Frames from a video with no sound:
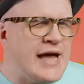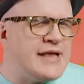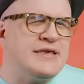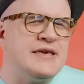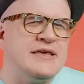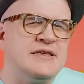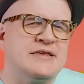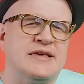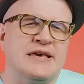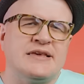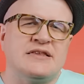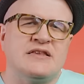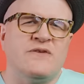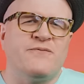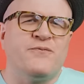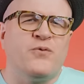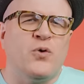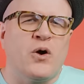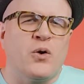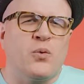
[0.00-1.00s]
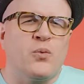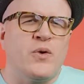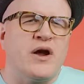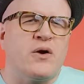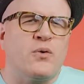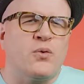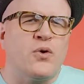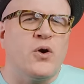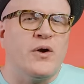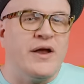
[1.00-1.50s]
nineteen sixty-four,
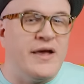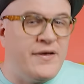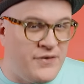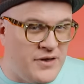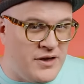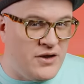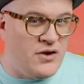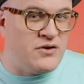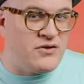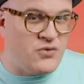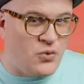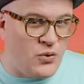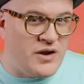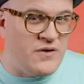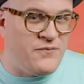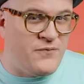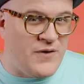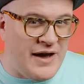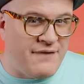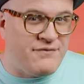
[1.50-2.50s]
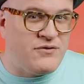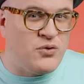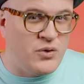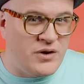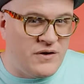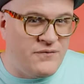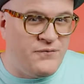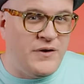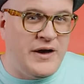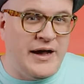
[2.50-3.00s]
Rick wrote In the Year twenty-five
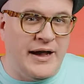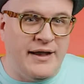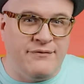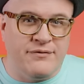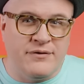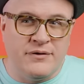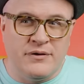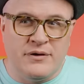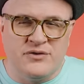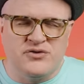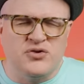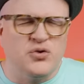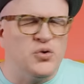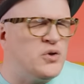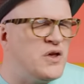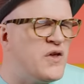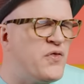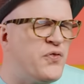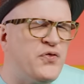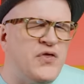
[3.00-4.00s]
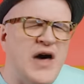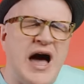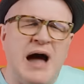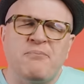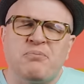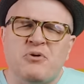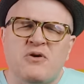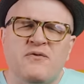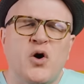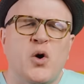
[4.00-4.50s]
twenty-five, a truly
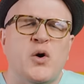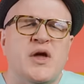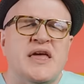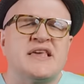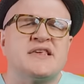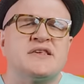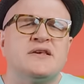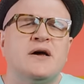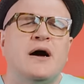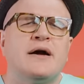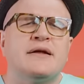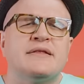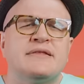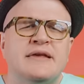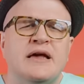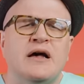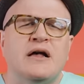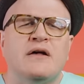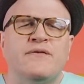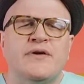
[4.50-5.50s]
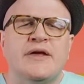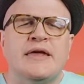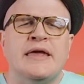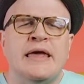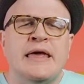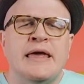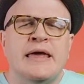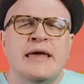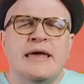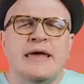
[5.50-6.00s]
thought-provoking song
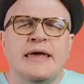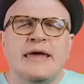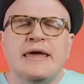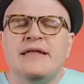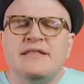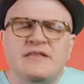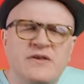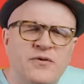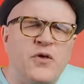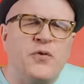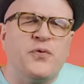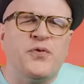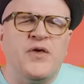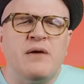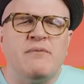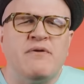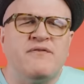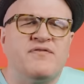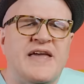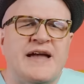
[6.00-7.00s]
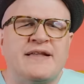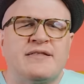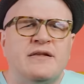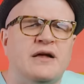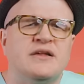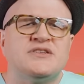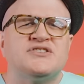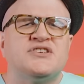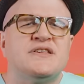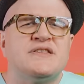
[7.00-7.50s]
delving into the theme of
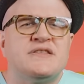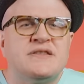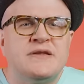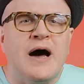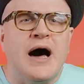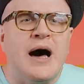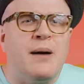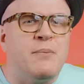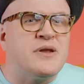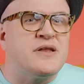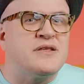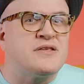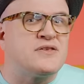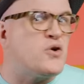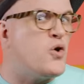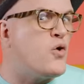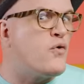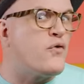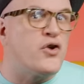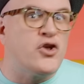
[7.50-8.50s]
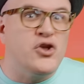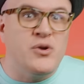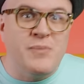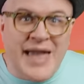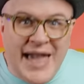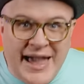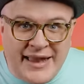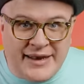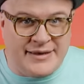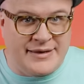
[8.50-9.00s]
technology's dominance over
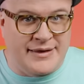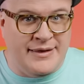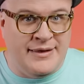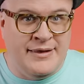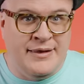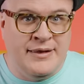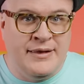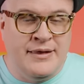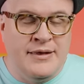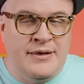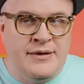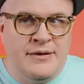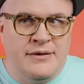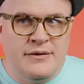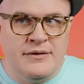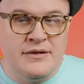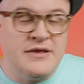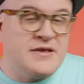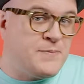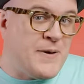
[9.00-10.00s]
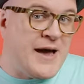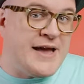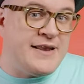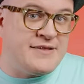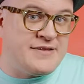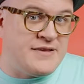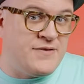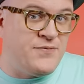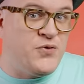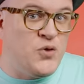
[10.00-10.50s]
humanity. Despite
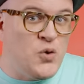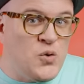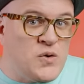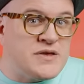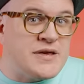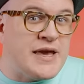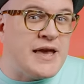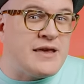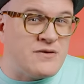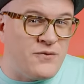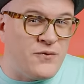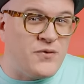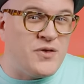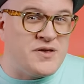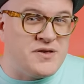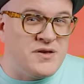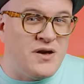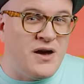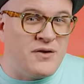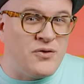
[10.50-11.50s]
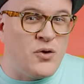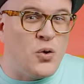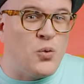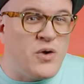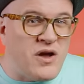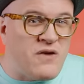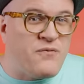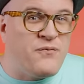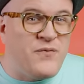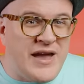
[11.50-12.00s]
his enthusiasm for the song, though,
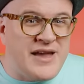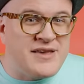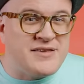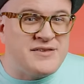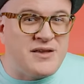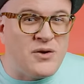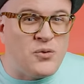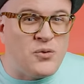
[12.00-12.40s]
Rick faced